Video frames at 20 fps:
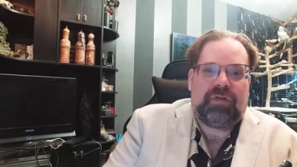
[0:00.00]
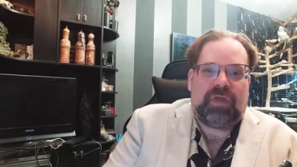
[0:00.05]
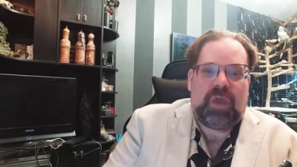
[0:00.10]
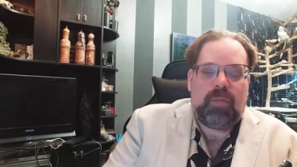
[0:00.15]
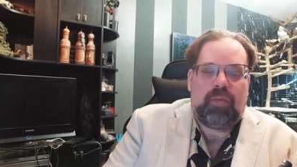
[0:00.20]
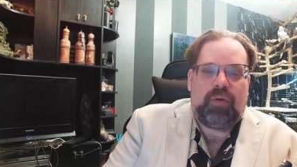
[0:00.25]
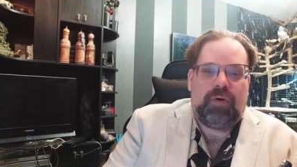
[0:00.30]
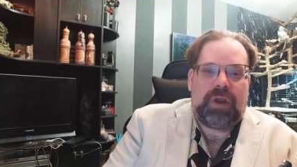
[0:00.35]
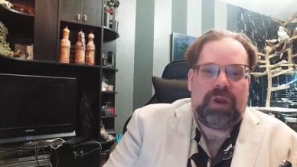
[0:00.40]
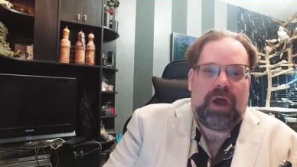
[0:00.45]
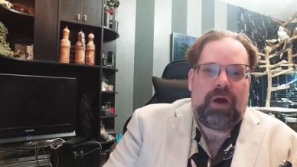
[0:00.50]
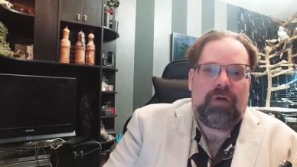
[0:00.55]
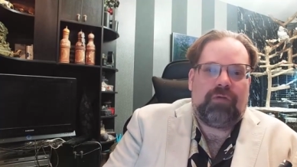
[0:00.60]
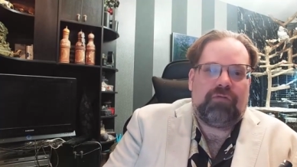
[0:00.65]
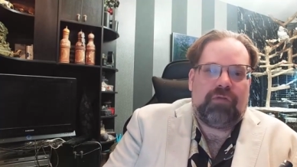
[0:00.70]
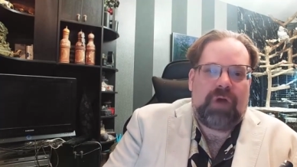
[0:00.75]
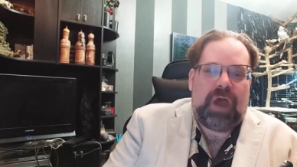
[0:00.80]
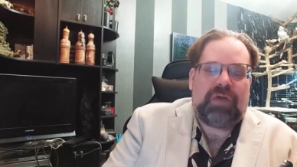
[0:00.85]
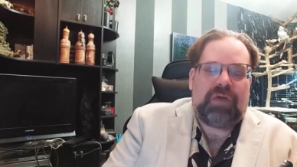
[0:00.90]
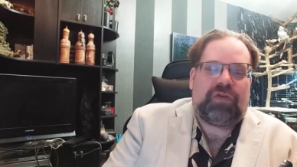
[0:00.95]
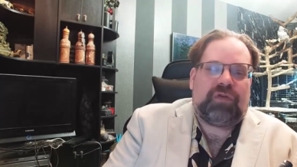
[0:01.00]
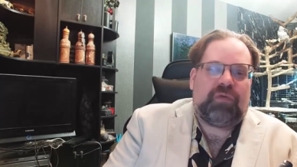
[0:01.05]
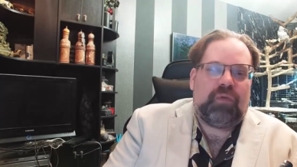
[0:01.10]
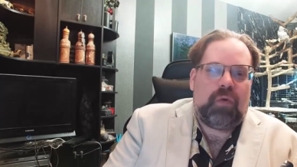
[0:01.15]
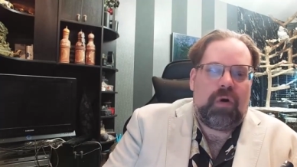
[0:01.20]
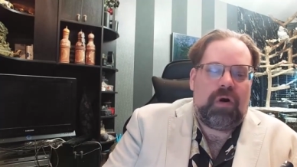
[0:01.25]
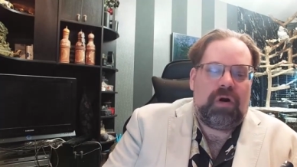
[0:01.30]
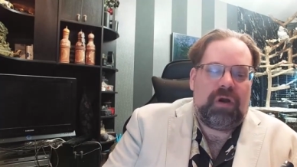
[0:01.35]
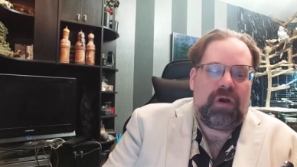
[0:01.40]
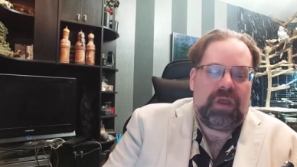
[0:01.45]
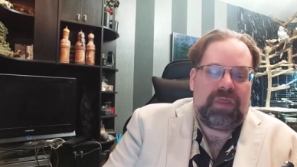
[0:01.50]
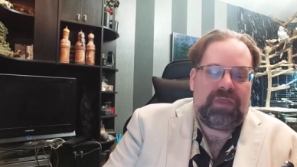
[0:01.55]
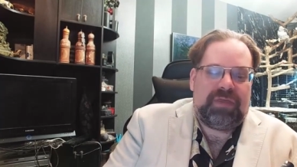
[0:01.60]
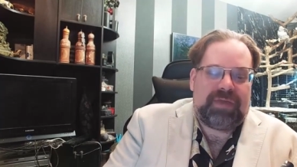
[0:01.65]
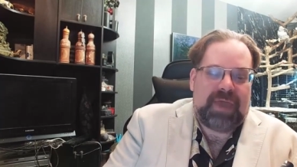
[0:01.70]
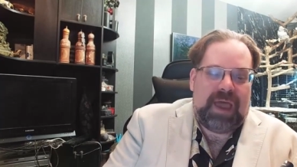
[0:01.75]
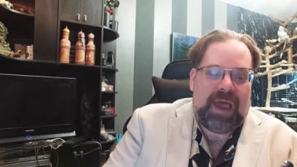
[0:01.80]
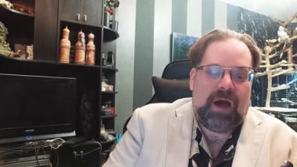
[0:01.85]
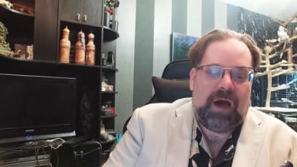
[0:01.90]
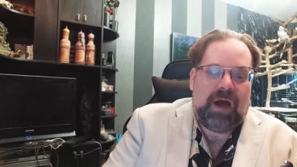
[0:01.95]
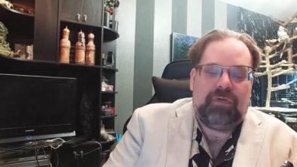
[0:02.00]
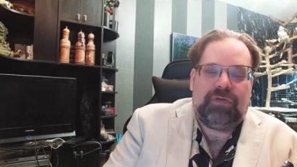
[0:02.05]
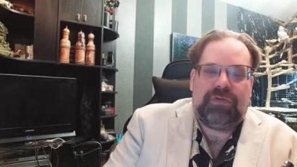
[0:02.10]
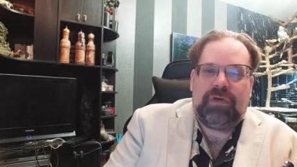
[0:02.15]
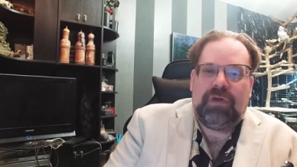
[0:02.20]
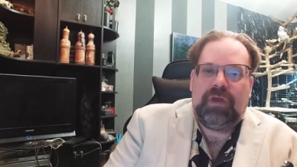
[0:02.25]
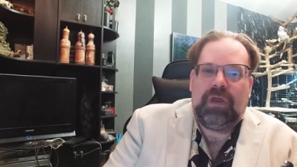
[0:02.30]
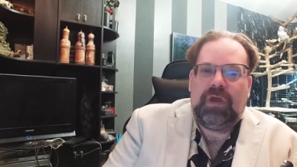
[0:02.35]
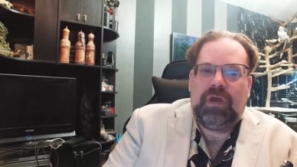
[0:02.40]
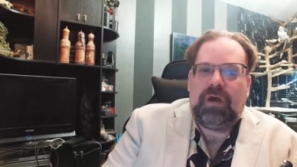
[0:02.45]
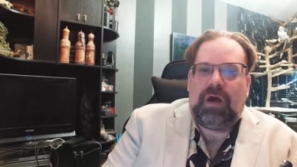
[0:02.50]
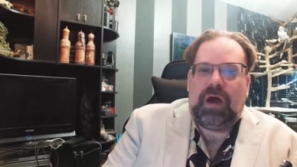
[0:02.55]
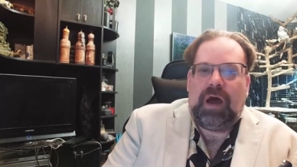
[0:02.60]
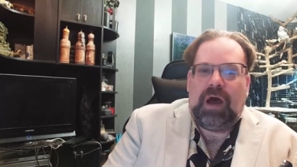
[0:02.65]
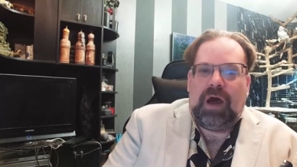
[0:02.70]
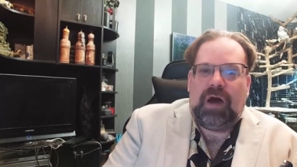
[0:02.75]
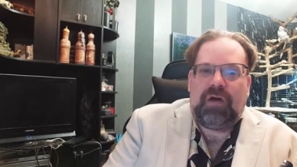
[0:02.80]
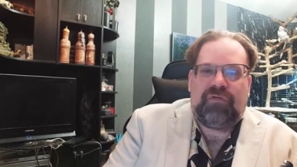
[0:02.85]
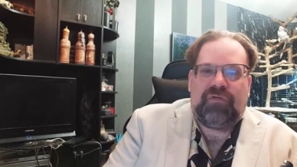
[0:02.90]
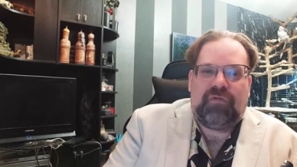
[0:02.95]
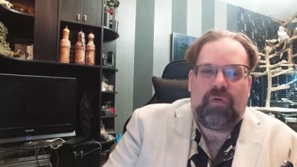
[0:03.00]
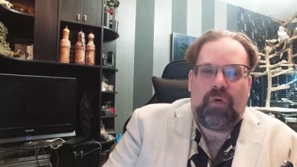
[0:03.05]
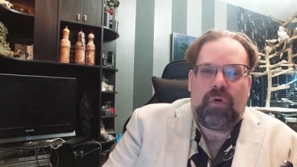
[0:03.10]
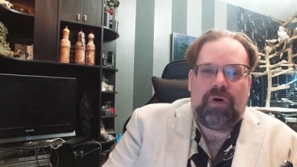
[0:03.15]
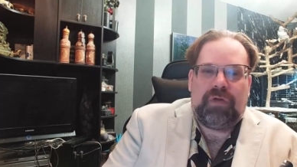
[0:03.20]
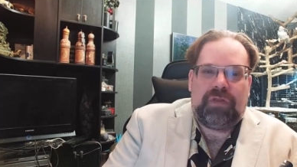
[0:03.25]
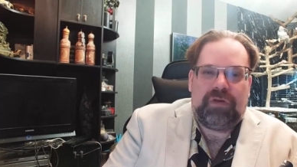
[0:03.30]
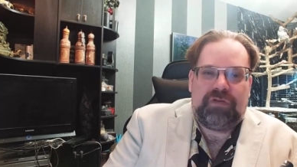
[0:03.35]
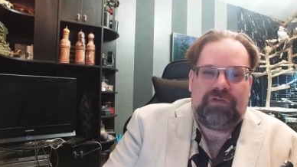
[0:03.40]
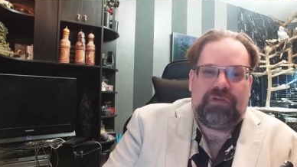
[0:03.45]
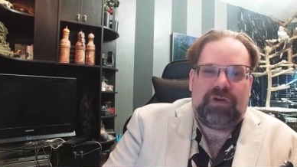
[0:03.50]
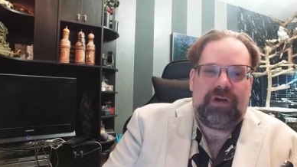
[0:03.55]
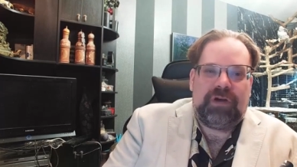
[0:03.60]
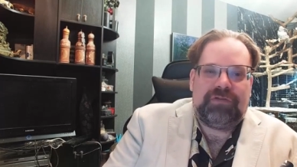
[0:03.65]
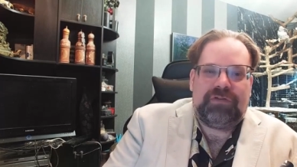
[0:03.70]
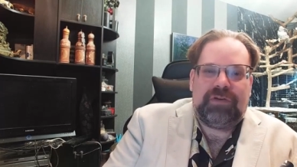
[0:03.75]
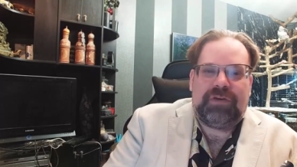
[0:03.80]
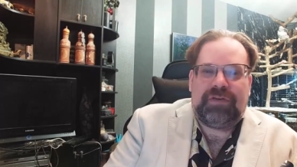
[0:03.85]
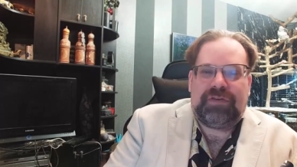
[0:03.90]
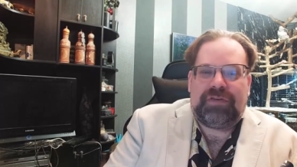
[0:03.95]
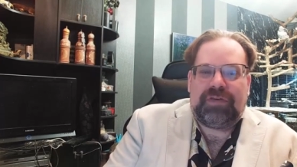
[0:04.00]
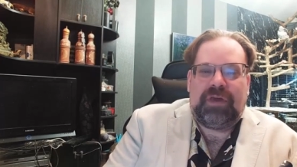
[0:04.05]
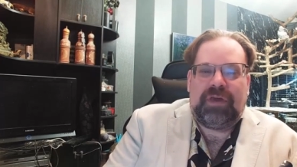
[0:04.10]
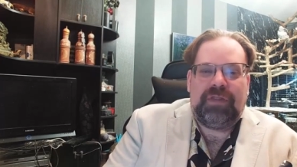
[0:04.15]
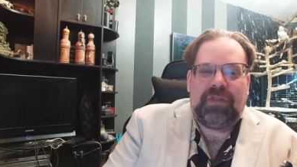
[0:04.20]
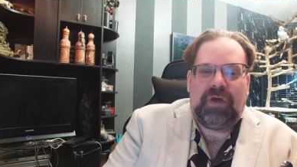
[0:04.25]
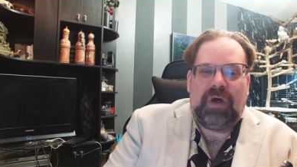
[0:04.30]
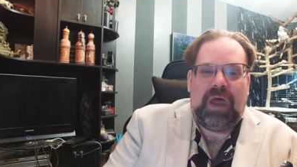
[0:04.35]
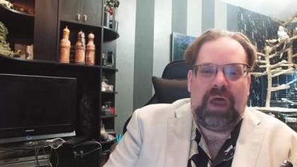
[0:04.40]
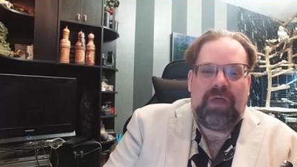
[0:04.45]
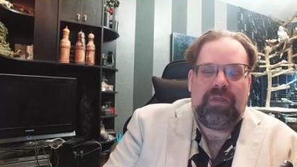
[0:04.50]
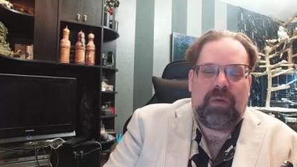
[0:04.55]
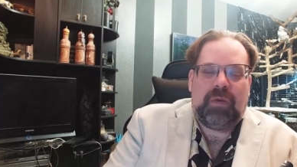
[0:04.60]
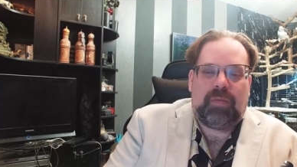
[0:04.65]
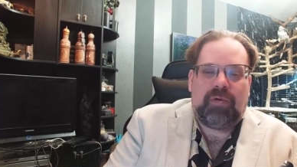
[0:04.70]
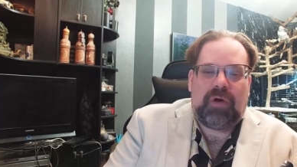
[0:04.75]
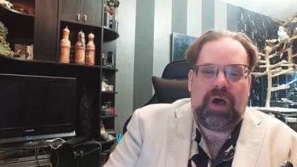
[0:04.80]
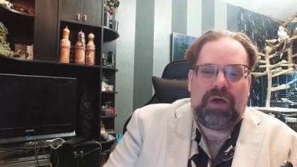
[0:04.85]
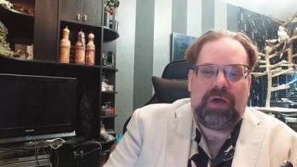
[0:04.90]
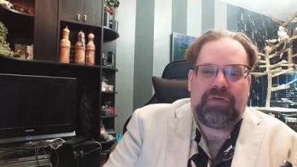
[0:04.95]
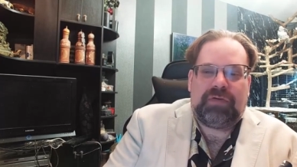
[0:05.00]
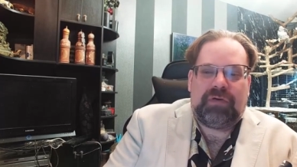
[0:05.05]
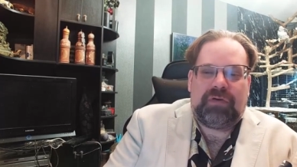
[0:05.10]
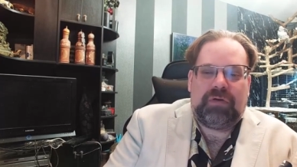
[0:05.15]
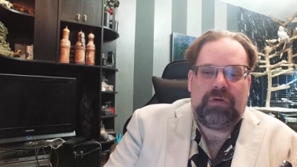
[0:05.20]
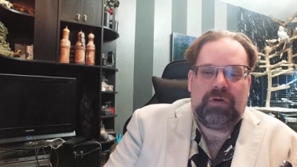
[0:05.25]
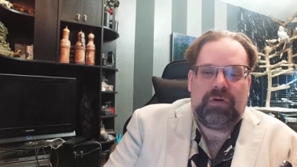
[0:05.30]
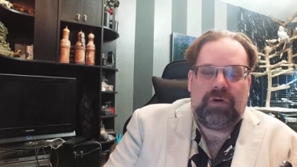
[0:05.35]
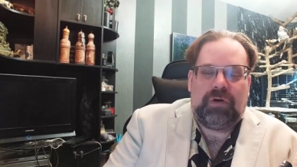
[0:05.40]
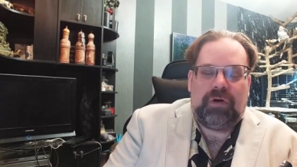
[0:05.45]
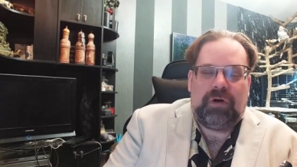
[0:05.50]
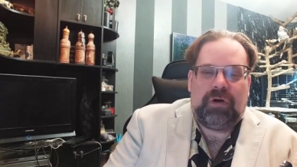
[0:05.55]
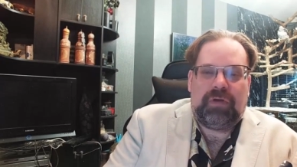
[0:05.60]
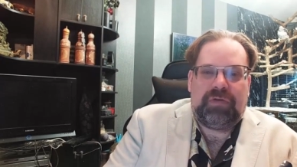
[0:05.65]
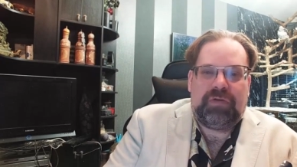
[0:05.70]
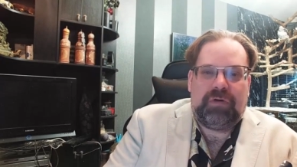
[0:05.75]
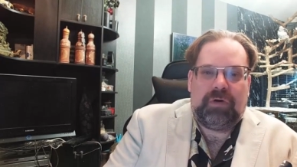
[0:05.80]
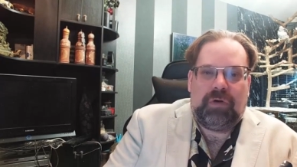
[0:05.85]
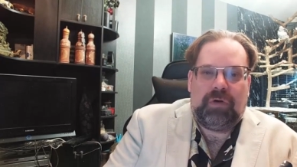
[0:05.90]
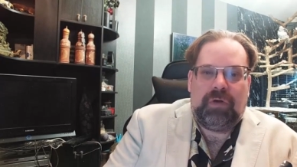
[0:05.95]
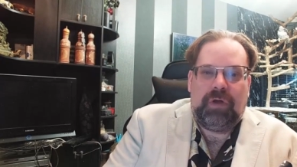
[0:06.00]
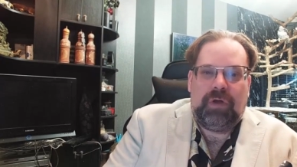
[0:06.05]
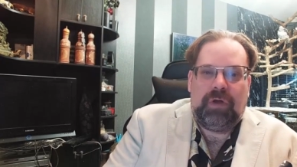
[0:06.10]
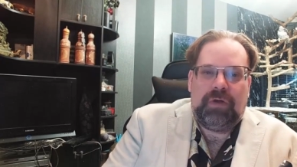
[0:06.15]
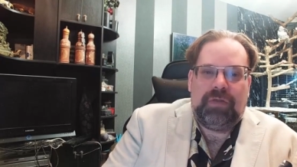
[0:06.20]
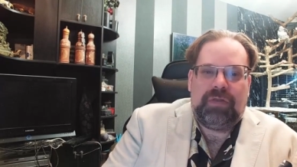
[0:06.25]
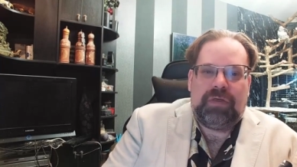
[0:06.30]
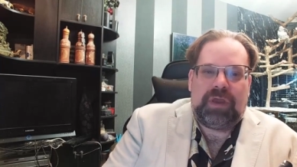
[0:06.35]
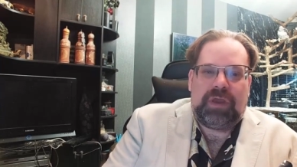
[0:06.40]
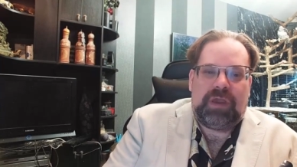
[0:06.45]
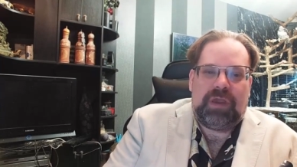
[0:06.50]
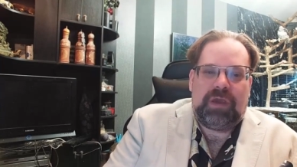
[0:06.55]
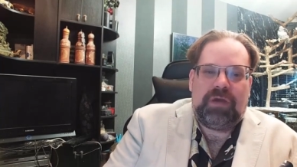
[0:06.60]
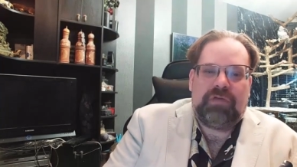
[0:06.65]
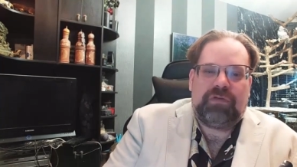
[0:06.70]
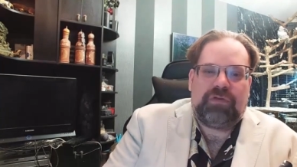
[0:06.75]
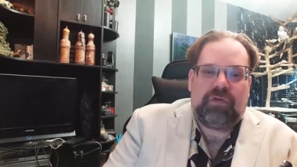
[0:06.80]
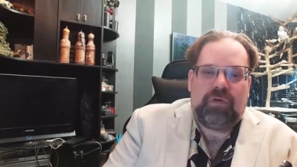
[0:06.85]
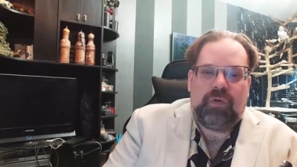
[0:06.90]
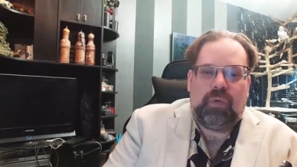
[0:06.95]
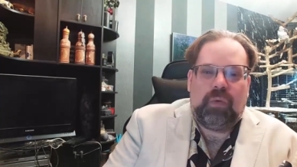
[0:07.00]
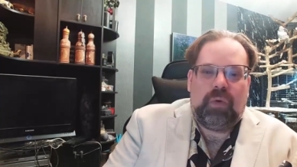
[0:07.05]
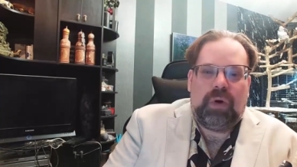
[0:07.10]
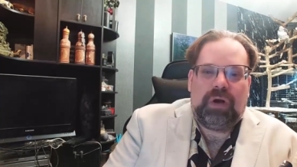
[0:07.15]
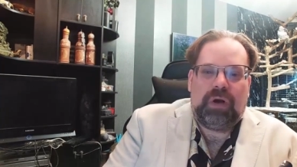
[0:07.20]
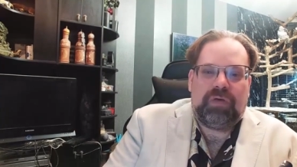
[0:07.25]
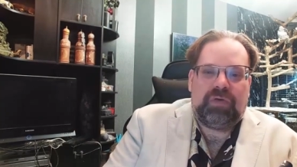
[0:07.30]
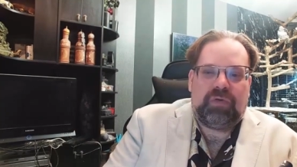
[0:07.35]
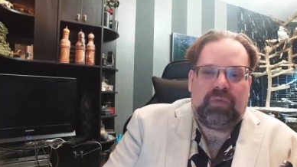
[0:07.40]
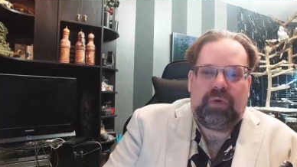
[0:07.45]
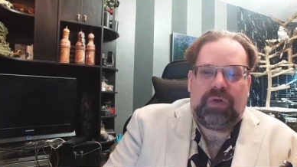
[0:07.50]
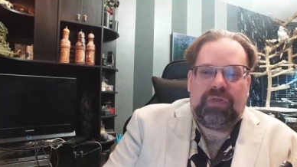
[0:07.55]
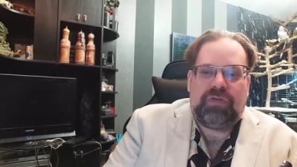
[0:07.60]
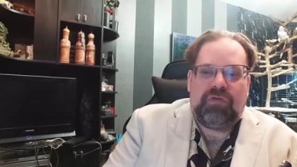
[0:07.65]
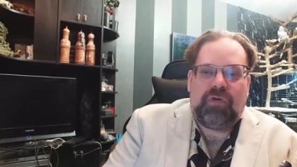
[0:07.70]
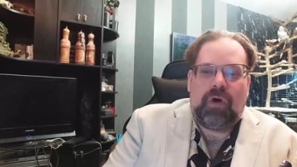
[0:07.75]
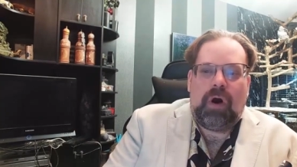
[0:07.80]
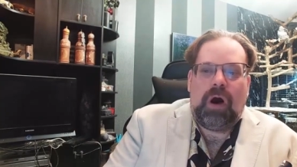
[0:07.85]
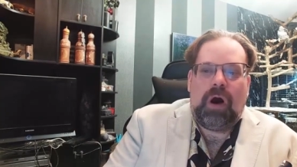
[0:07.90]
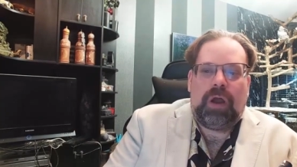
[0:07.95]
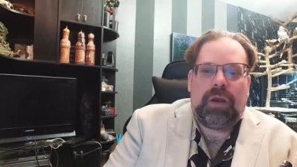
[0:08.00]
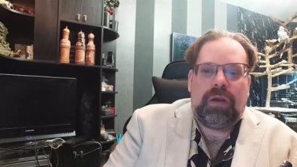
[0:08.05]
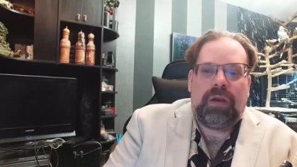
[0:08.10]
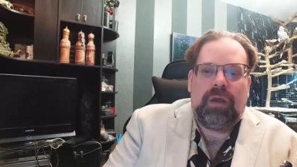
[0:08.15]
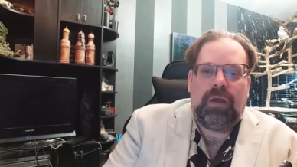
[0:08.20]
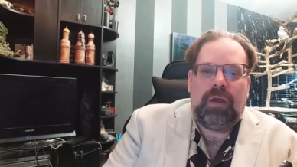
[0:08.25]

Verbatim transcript: They put arrest warrants out uh, for the judges and the and the prosecutor until the issue was withdrawn.